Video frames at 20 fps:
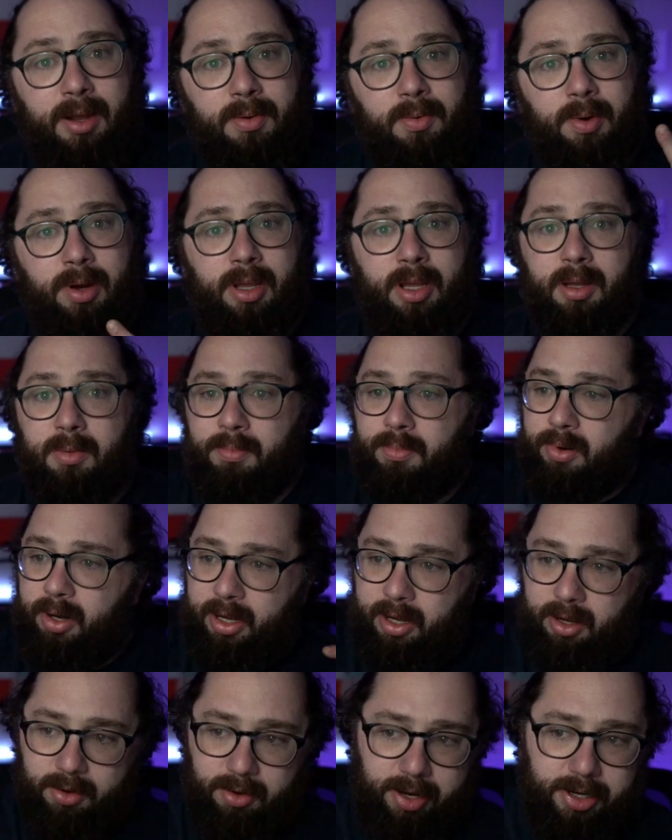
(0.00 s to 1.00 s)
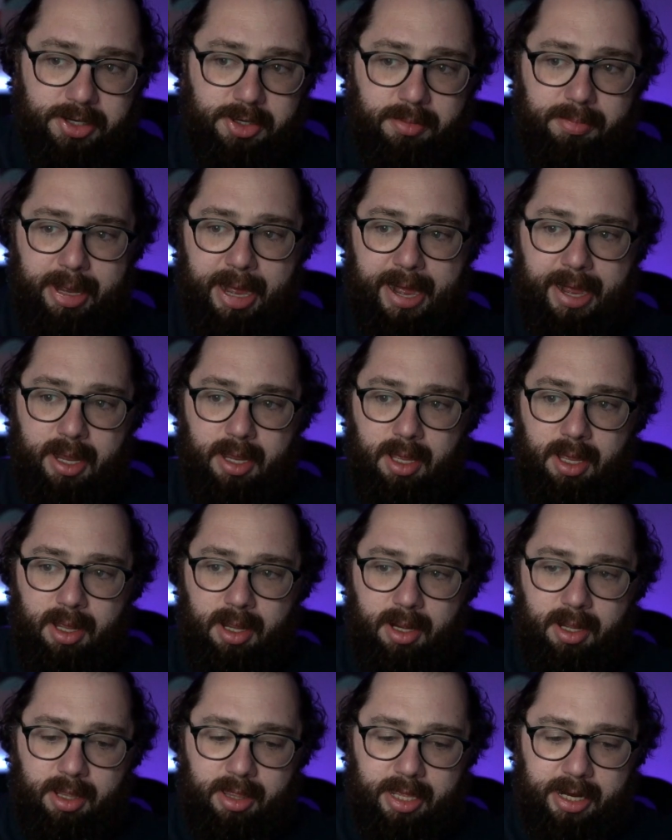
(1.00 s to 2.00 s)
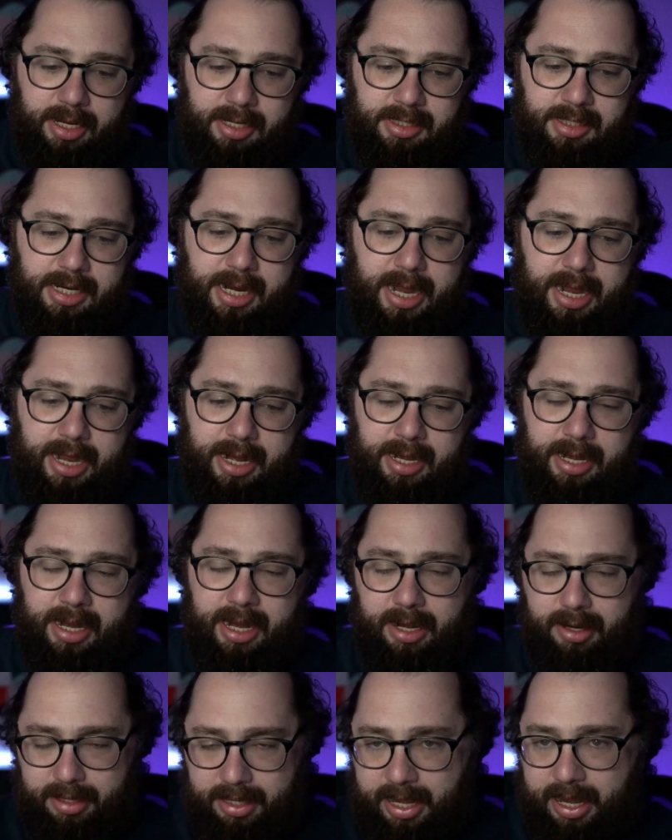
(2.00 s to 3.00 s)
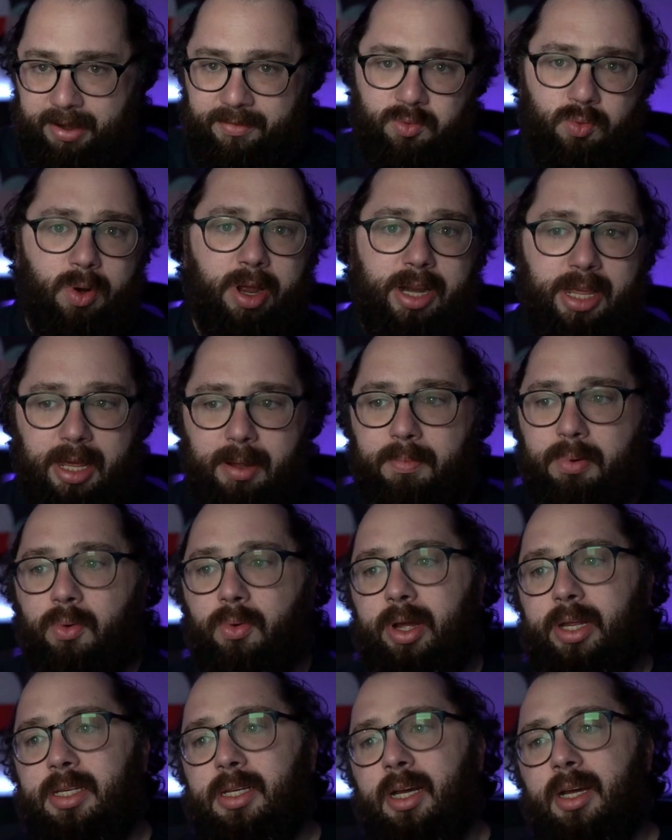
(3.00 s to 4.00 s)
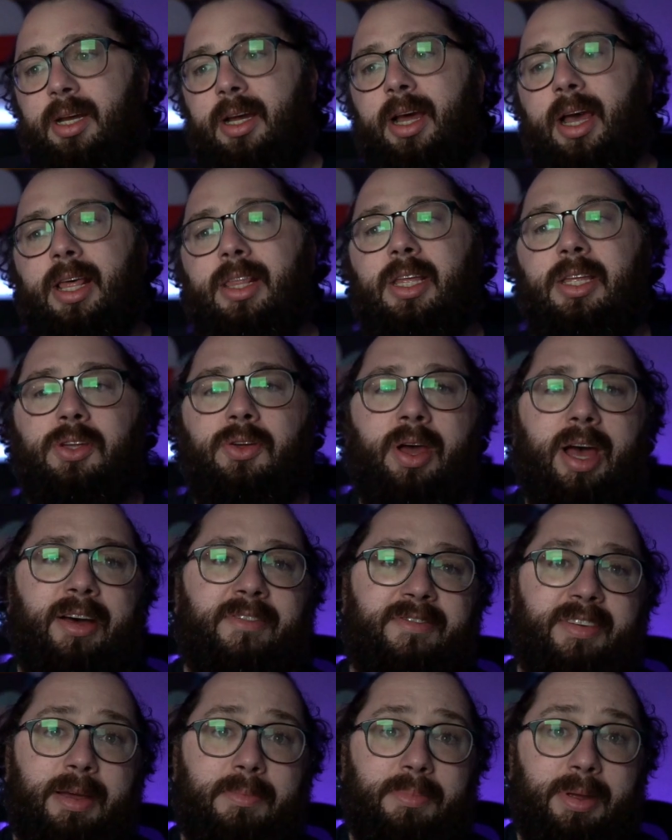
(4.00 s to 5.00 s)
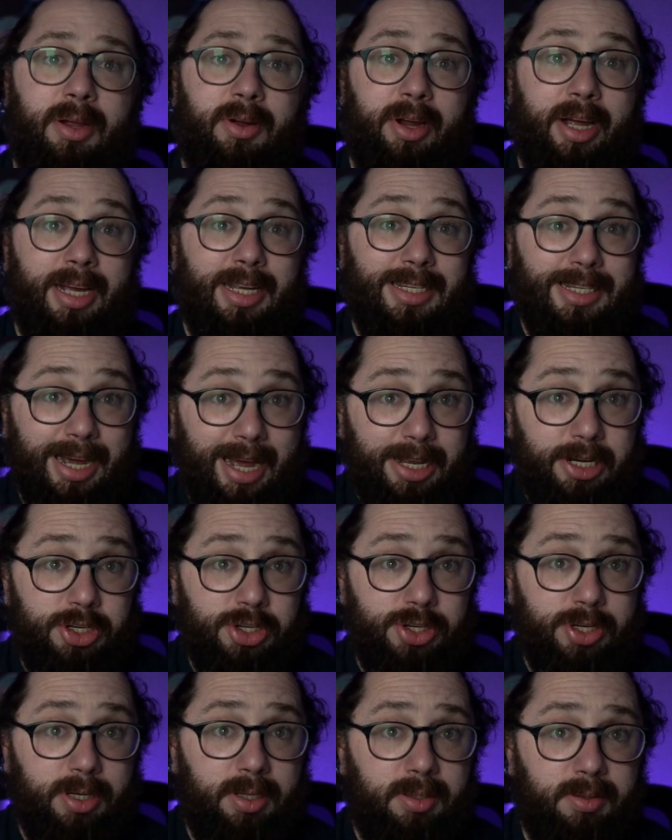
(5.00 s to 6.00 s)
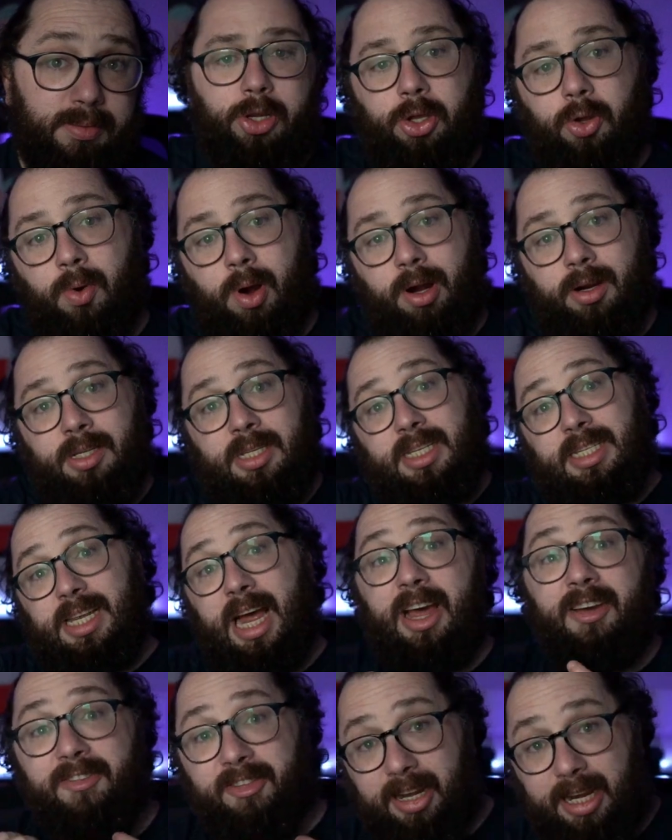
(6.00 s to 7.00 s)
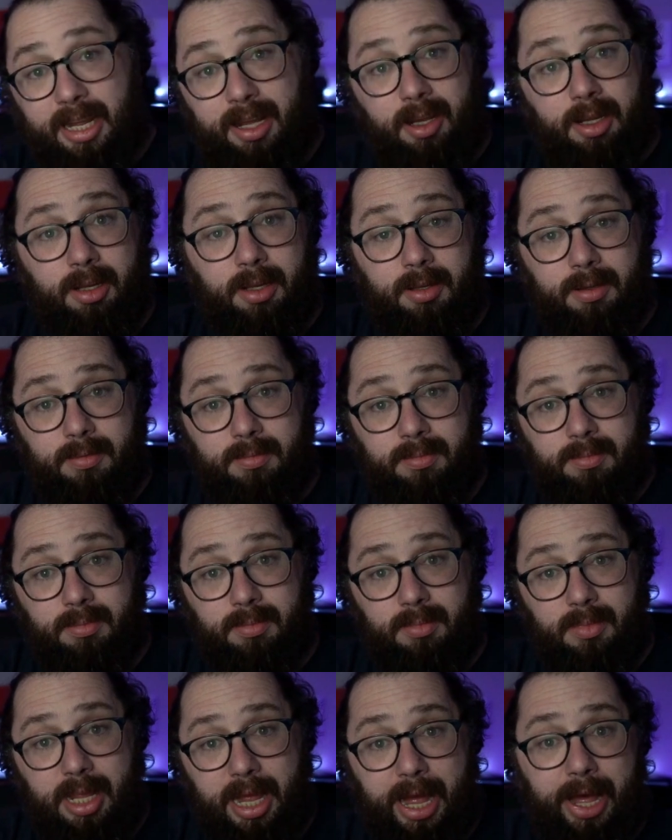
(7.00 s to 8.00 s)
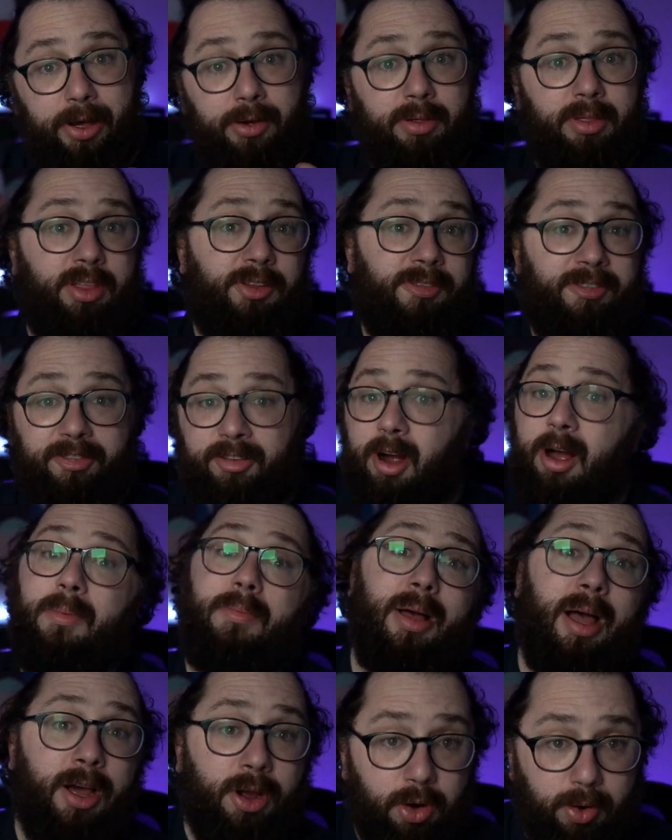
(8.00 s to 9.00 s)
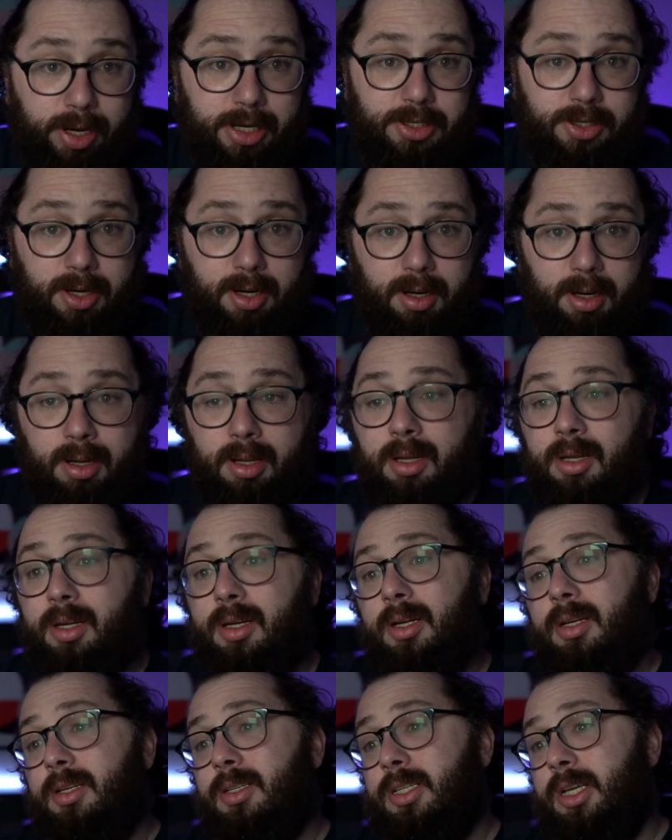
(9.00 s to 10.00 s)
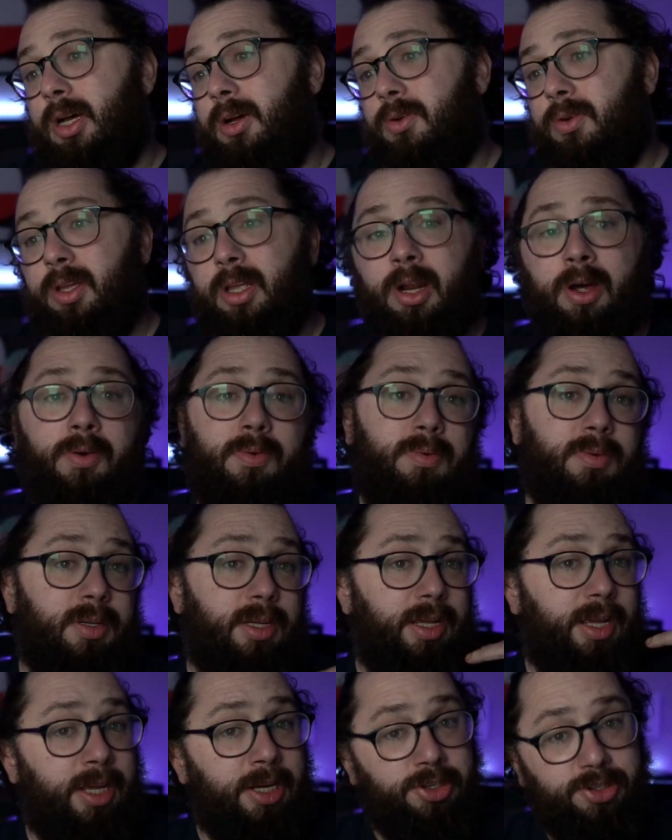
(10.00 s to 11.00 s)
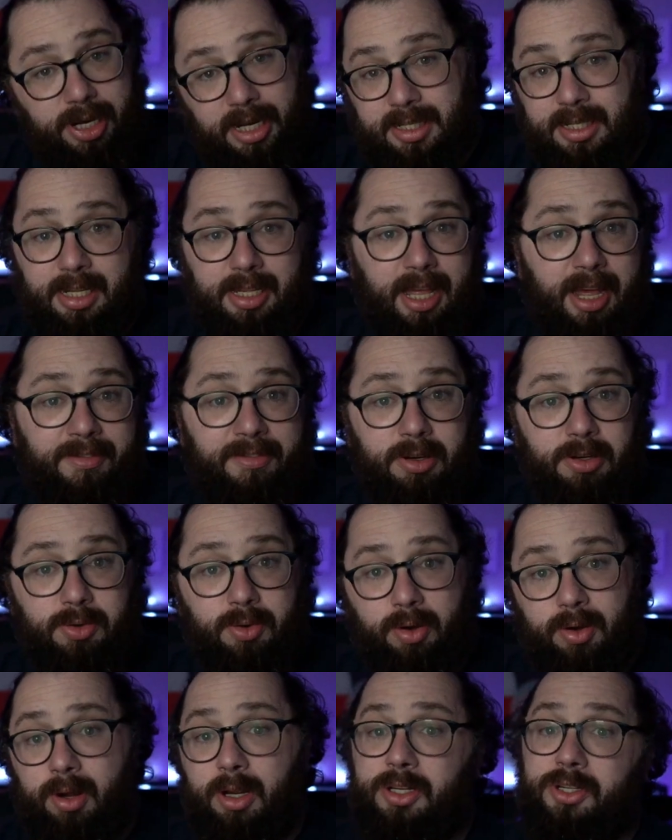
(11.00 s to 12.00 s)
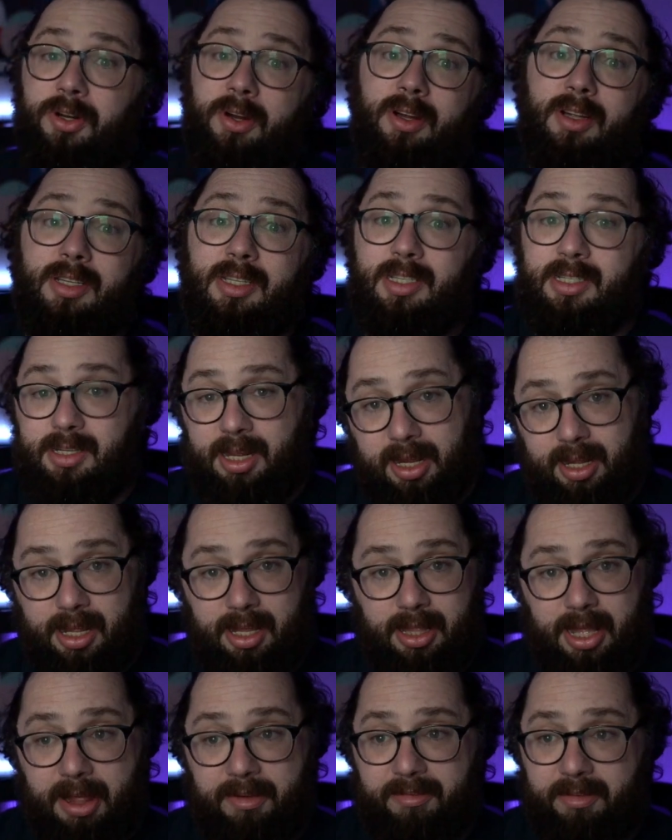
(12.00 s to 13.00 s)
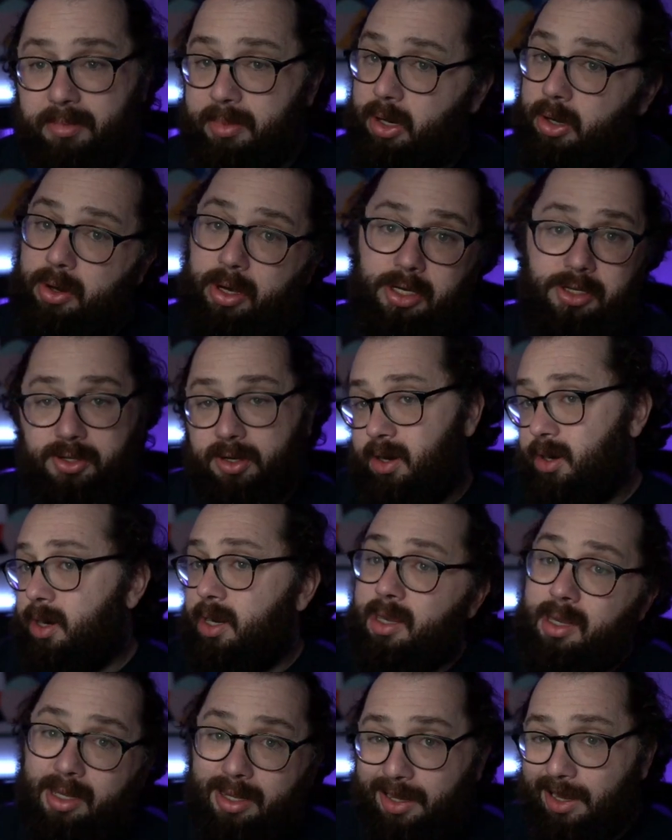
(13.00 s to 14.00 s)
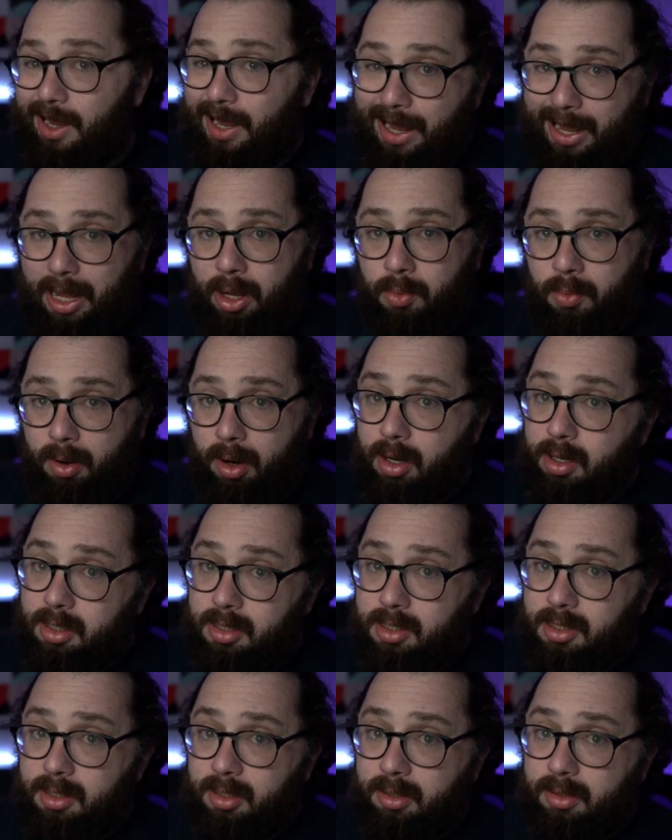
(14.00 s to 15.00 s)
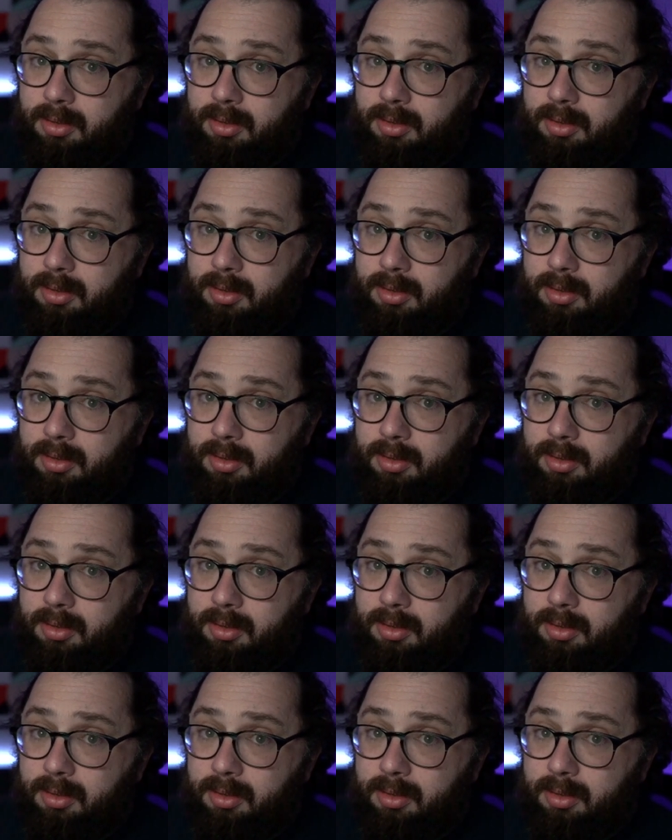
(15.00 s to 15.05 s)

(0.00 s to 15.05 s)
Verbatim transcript: where you can bring a creature back that has died and they have 1 hit point. And then you have Vampiric Touch, where you are siphoning health from a creature. So, you know, injecting life into a creature, sucking life from a creature. It works.